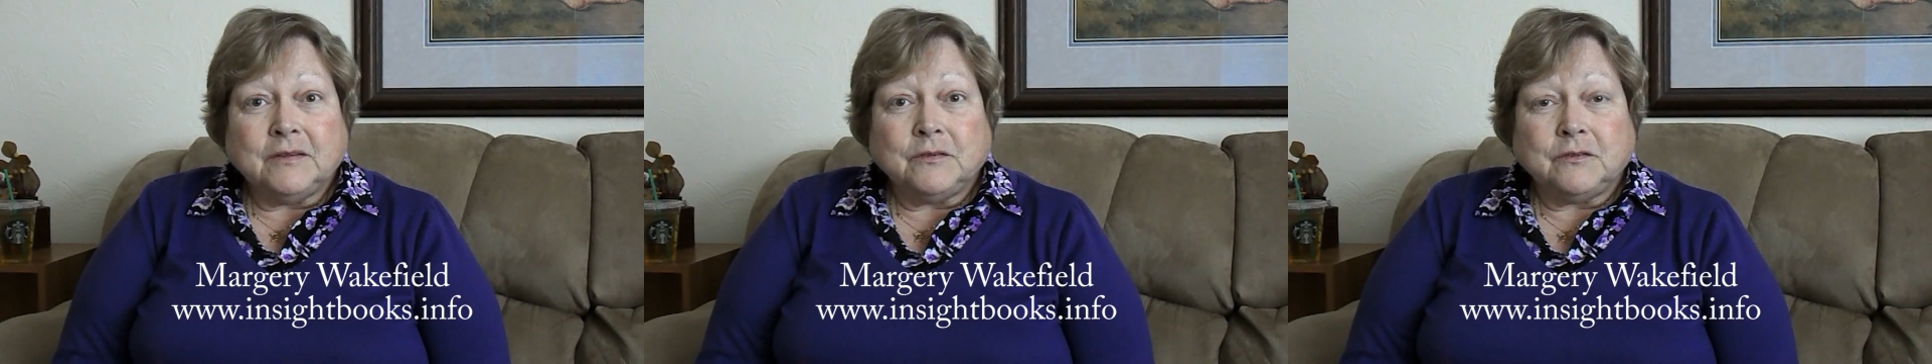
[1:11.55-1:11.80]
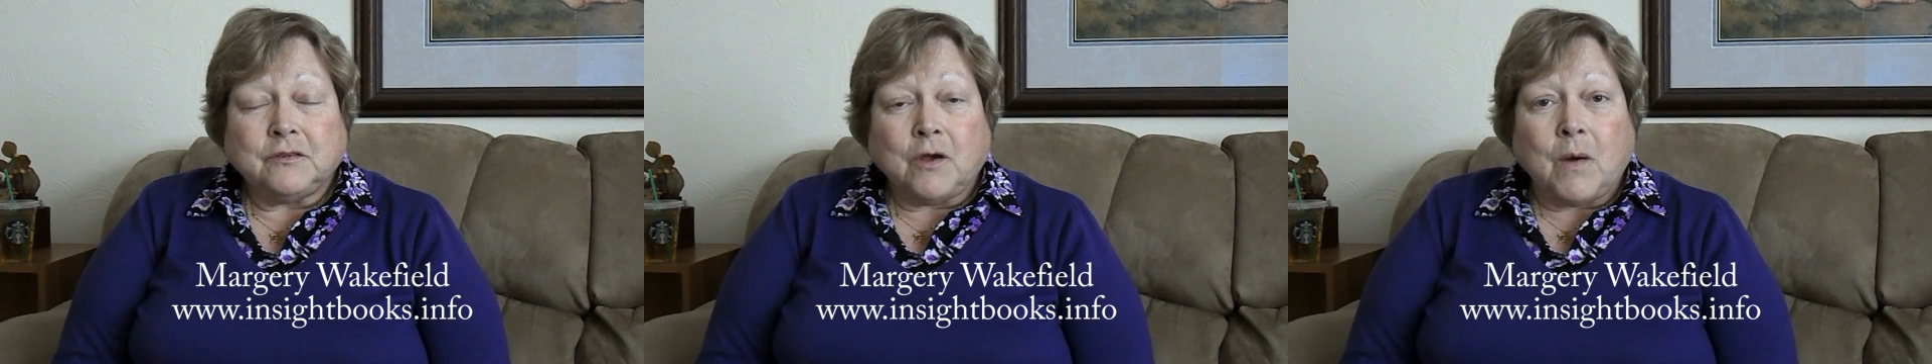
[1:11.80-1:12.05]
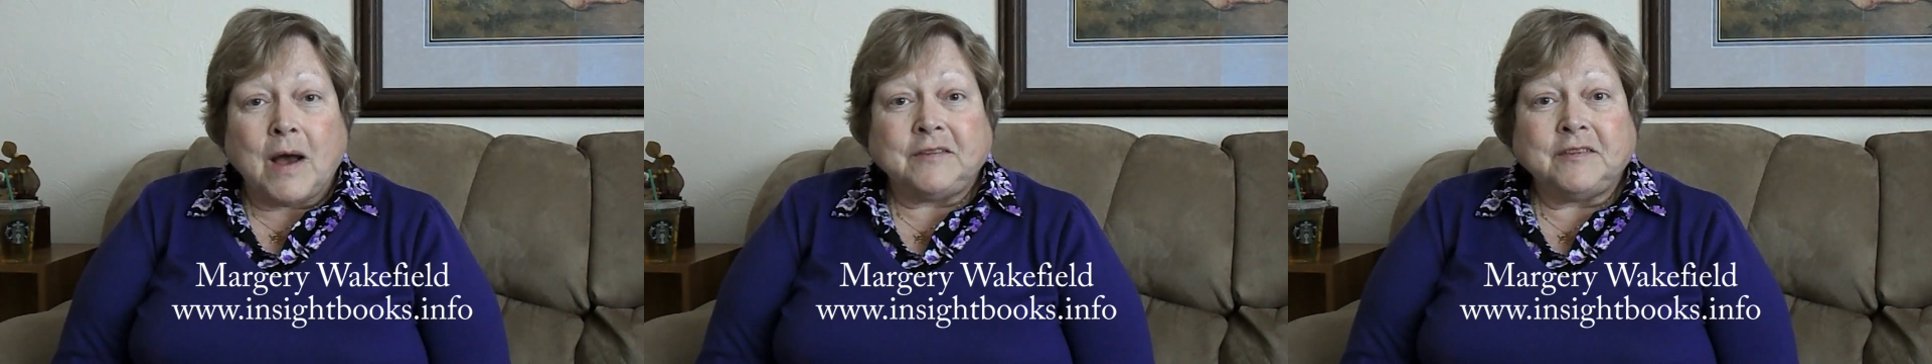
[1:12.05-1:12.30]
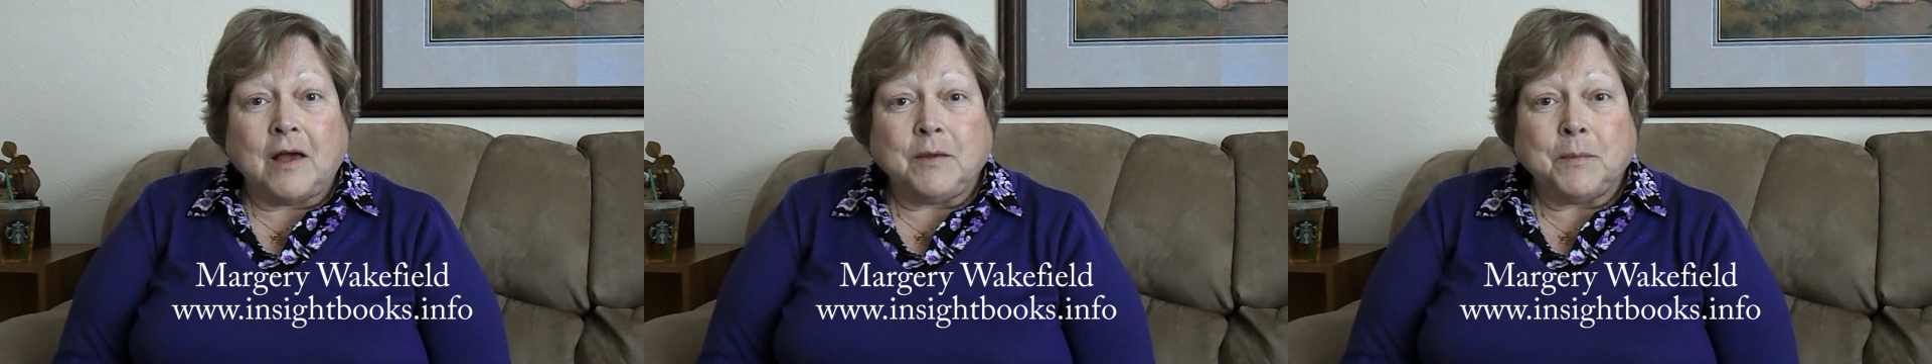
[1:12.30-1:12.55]
So I
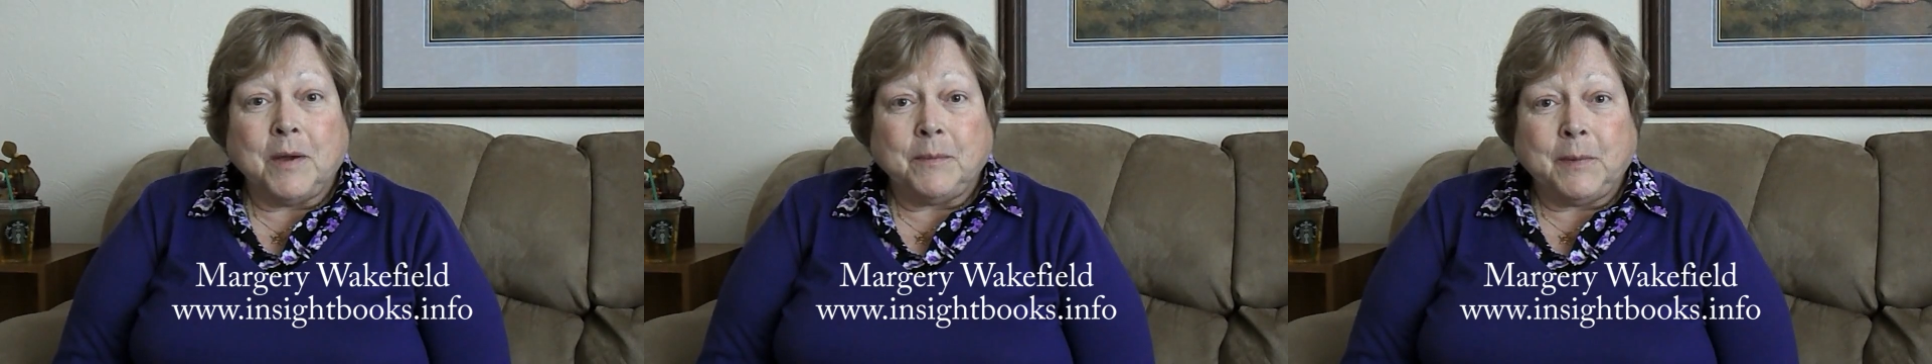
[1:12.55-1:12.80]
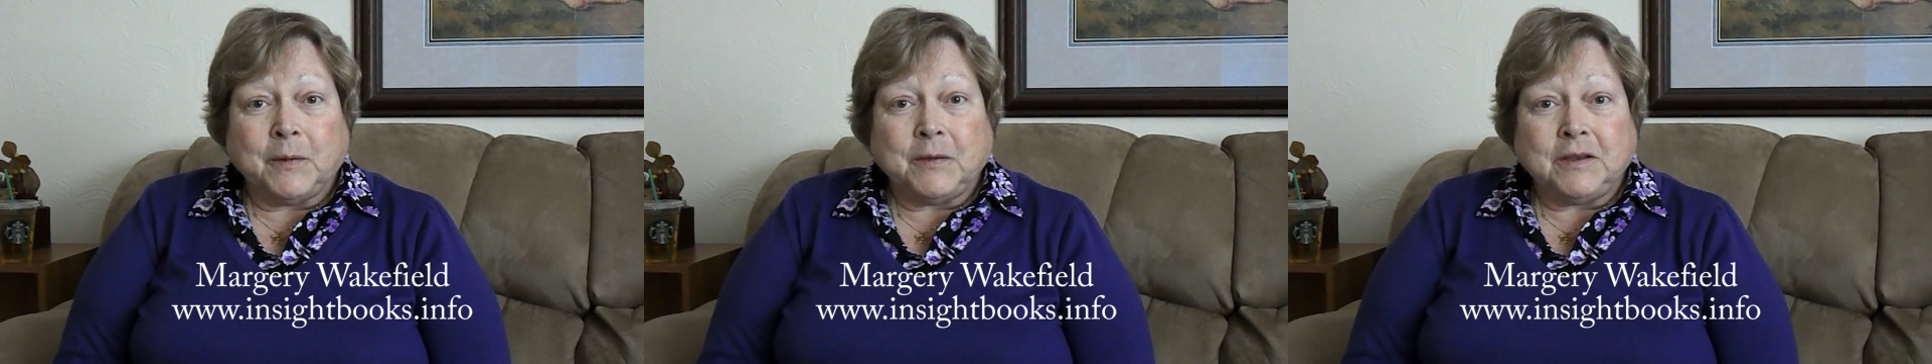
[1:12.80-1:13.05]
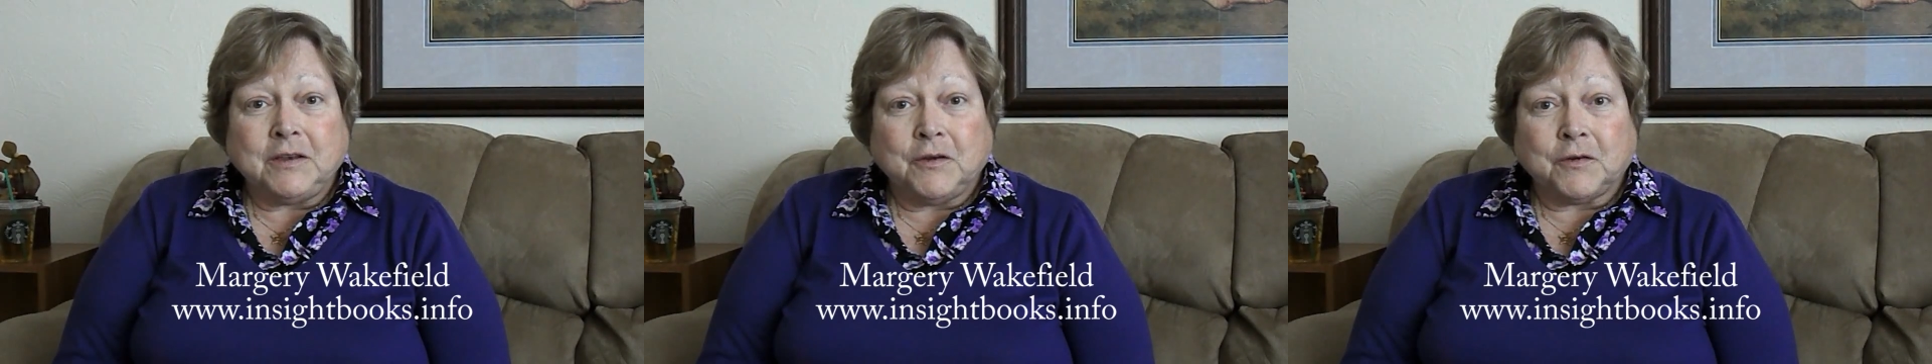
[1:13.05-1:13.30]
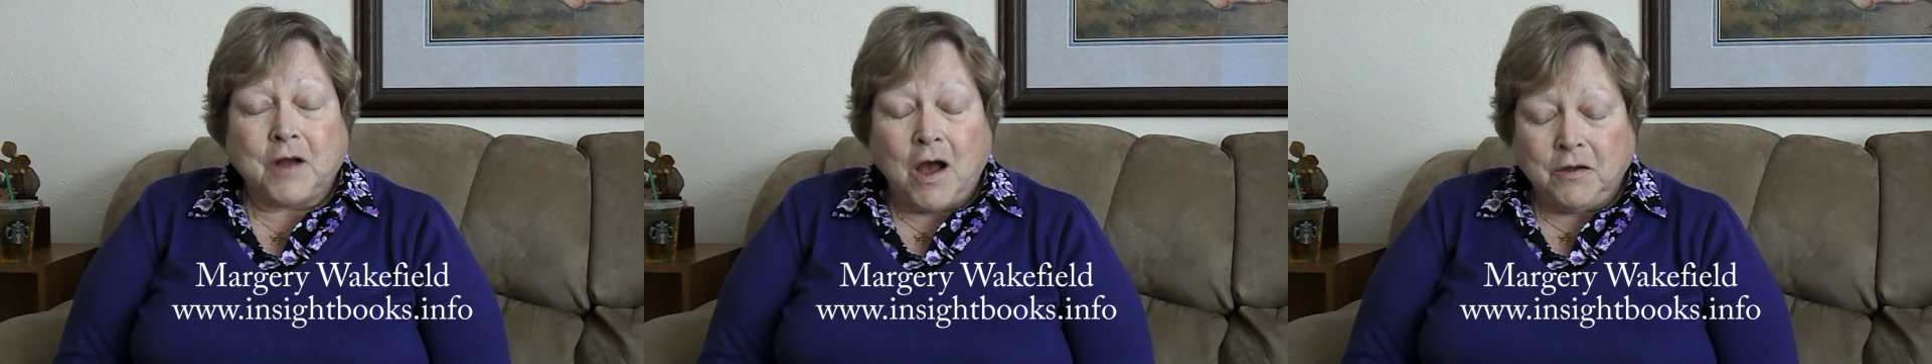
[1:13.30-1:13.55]
signed my
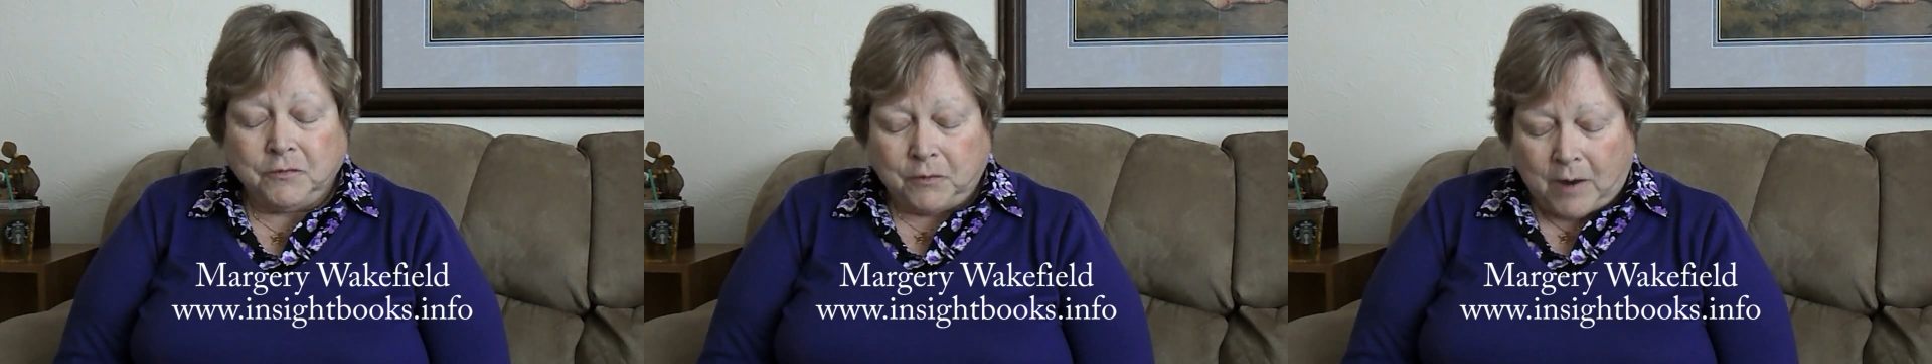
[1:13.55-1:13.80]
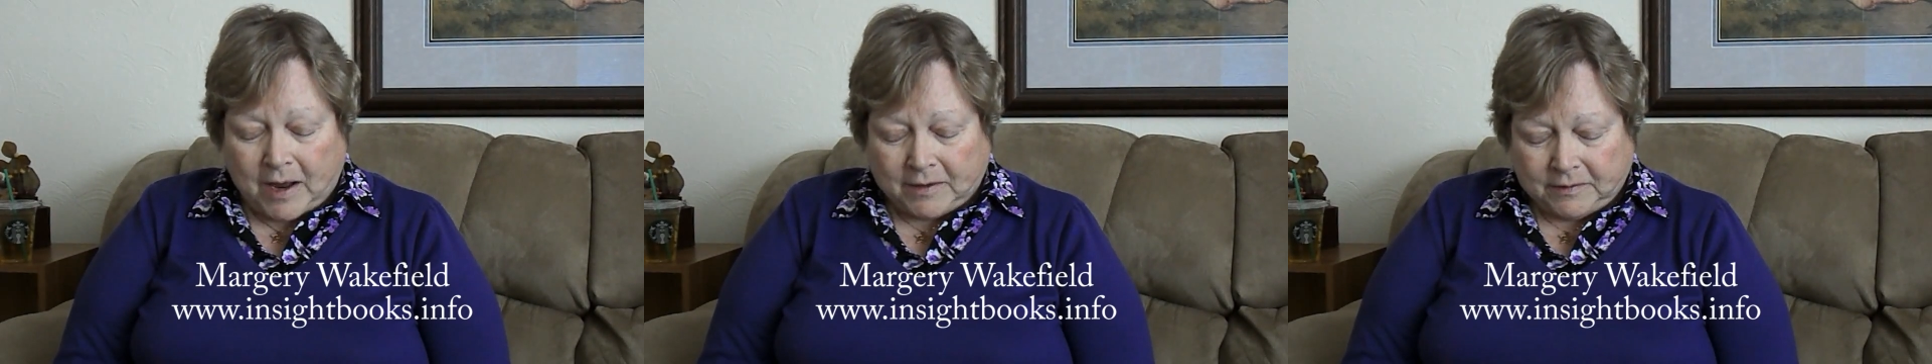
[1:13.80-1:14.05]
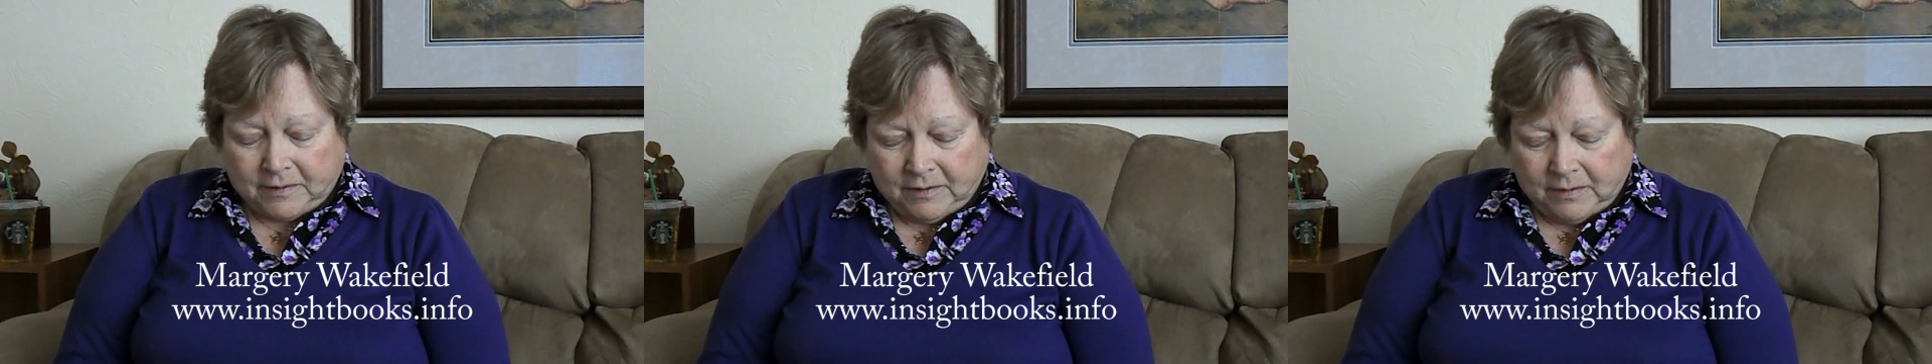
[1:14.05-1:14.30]
billion-year contract.